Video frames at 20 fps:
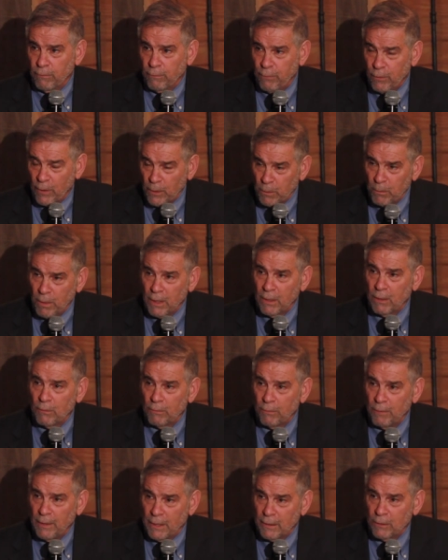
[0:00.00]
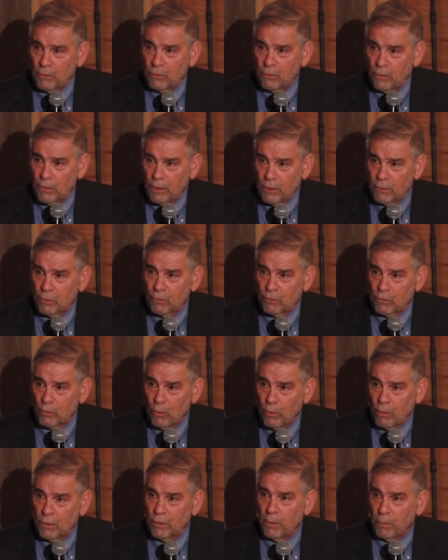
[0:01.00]
fundamental values that
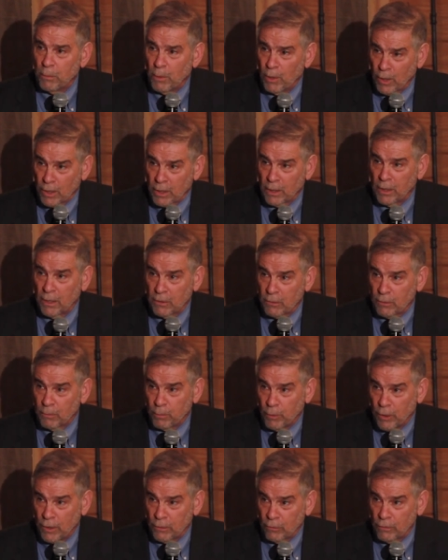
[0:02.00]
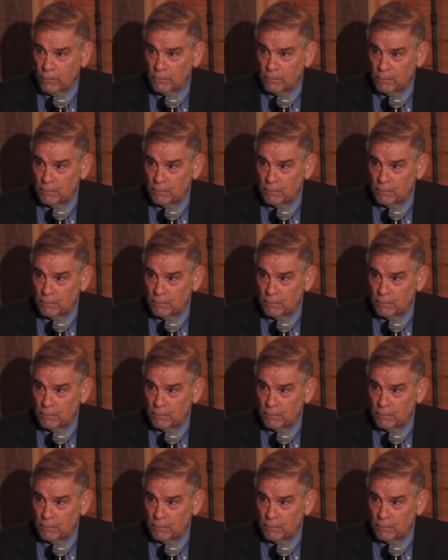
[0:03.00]
underscore the American enterprise.